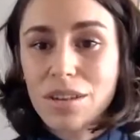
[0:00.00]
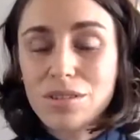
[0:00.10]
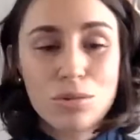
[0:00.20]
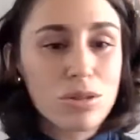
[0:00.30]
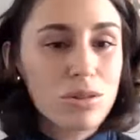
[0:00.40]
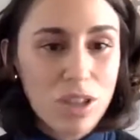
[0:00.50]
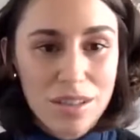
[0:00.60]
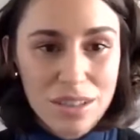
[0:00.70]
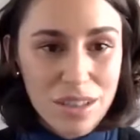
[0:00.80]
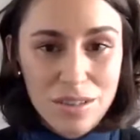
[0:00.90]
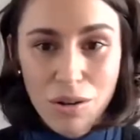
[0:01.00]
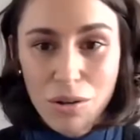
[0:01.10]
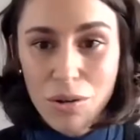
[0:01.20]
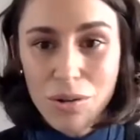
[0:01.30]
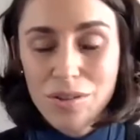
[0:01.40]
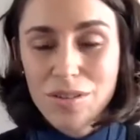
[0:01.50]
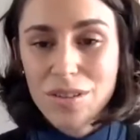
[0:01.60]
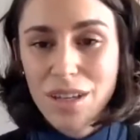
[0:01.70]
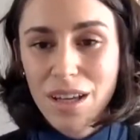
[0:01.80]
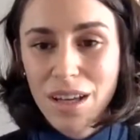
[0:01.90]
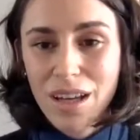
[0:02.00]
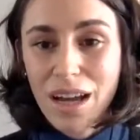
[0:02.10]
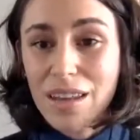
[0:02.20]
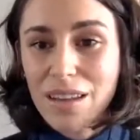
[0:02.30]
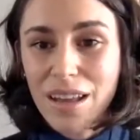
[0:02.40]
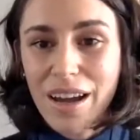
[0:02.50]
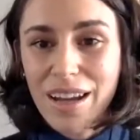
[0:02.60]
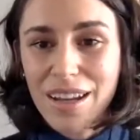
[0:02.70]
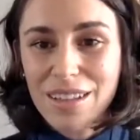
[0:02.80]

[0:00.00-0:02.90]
social justice goals, and the like.